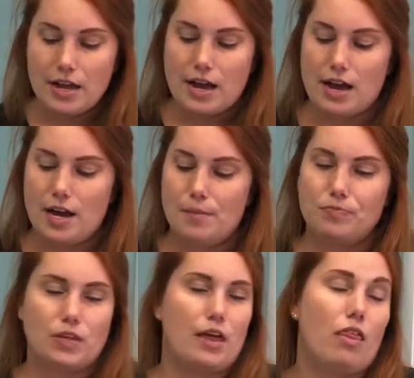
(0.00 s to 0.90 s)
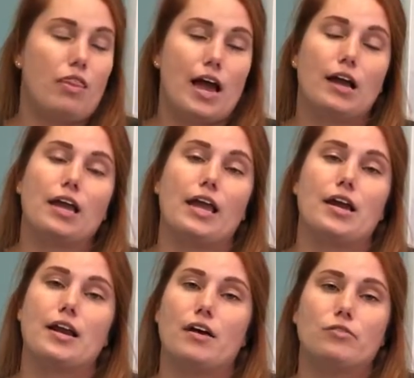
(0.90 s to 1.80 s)
and that can
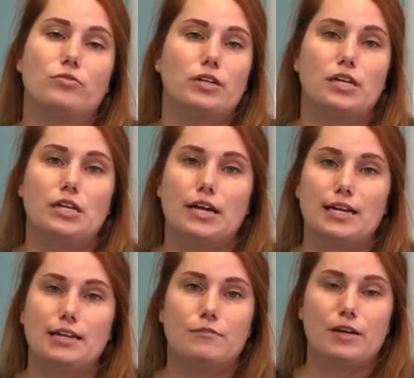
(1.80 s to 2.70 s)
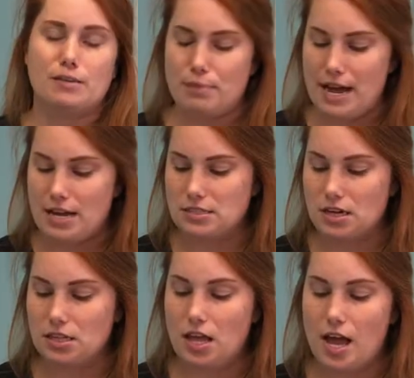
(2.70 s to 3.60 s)
have a really negative impact
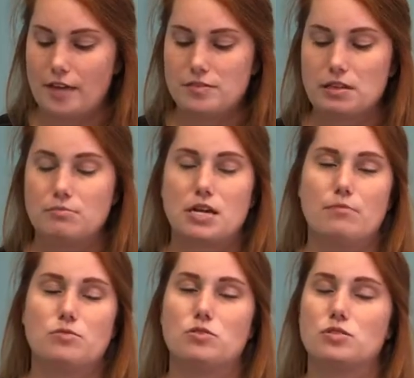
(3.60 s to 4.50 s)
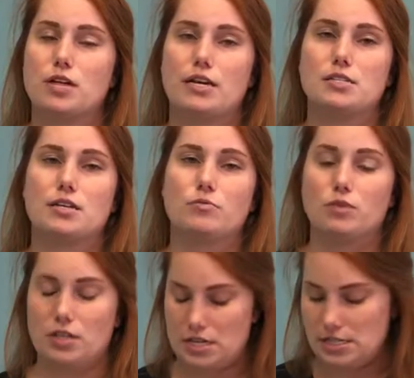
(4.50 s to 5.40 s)
on life. Sometimes those guys get
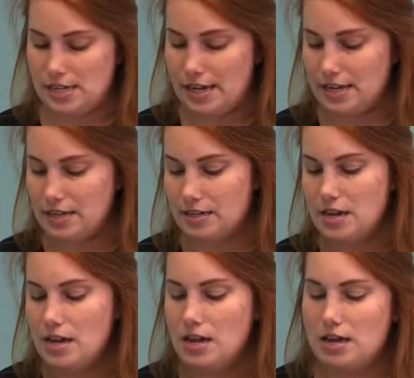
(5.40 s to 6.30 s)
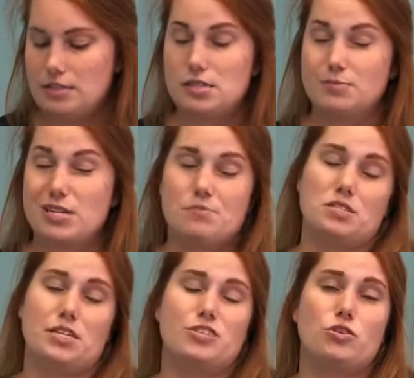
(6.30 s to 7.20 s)
really sick, and sometimes
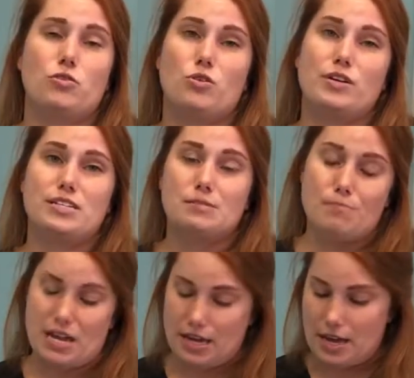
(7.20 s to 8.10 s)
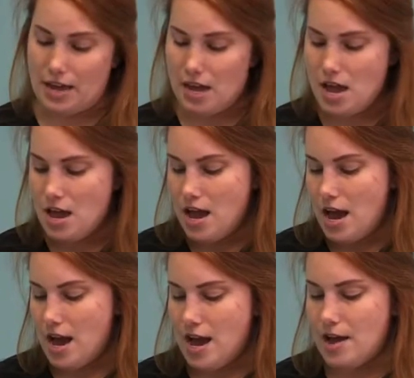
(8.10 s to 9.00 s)
they don't always make it.
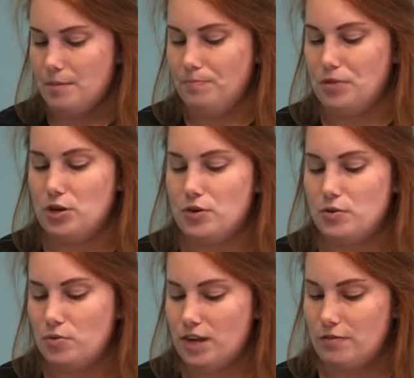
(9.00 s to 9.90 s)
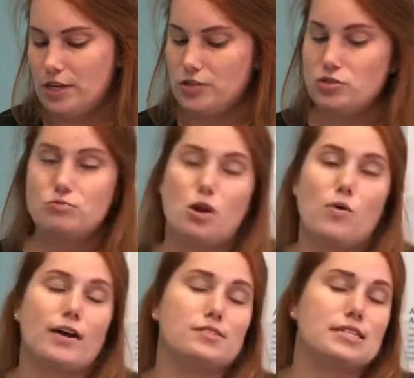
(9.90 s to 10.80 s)
If they do go
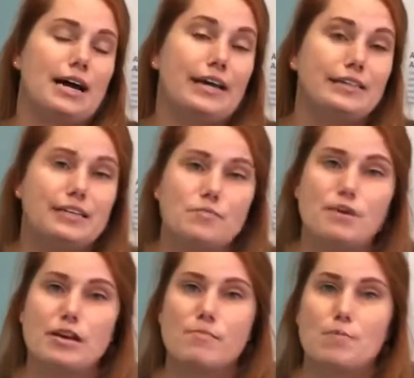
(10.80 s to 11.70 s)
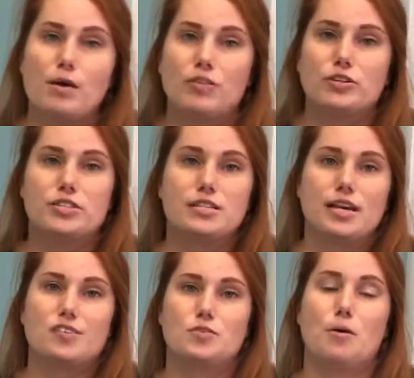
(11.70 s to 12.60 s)
outside, keeping them up on their
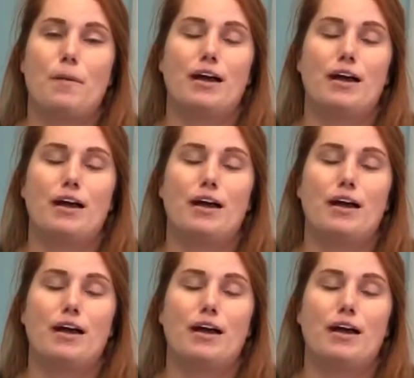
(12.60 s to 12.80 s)
intestinal